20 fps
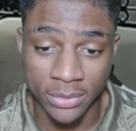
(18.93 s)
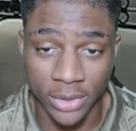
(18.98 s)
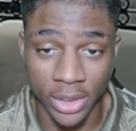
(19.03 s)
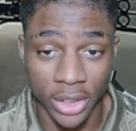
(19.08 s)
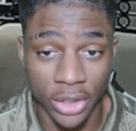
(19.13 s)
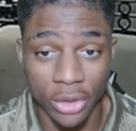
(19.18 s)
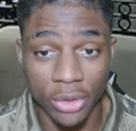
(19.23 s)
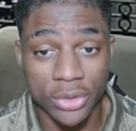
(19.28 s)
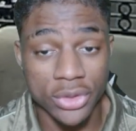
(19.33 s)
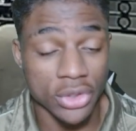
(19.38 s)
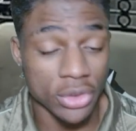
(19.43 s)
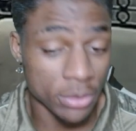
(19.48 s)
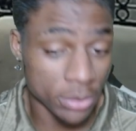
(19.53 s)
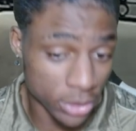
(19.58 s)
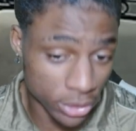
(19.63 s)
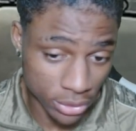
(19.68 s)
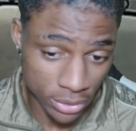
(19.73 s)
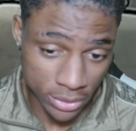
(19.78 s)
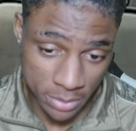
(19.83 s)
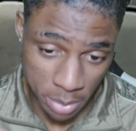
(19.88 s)
The YouTube
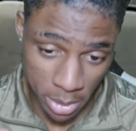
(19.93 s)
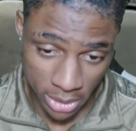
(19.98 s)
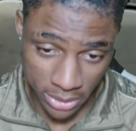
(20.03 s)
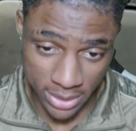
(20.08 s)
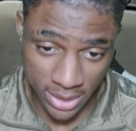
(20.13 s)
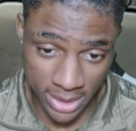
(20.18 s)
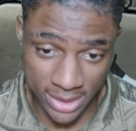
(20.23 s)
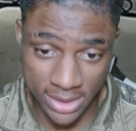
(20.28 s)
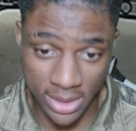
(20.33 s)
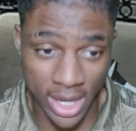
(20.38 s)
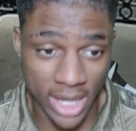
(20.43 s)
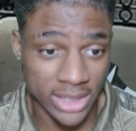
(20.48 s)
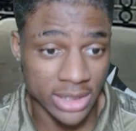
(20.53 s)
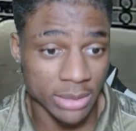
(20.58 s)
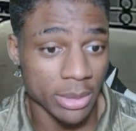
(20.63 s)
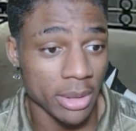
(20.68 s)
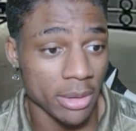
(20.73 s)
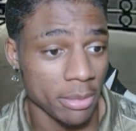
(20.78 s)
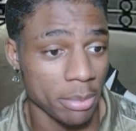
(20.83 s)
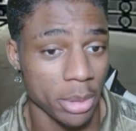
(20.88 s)
dudes posted this, so I
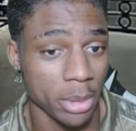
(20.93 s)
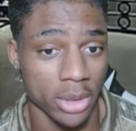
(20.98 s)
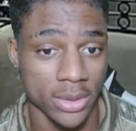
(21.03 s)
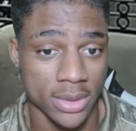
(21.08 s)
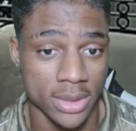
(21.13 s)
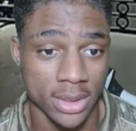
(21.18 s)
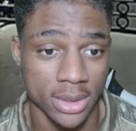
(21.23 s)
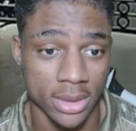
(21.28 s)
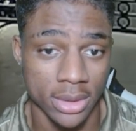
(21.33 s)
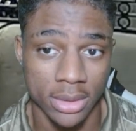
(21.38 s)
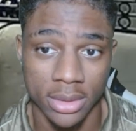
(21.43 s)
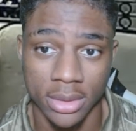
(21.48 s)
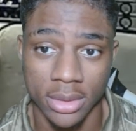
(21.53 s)
should be able to post it.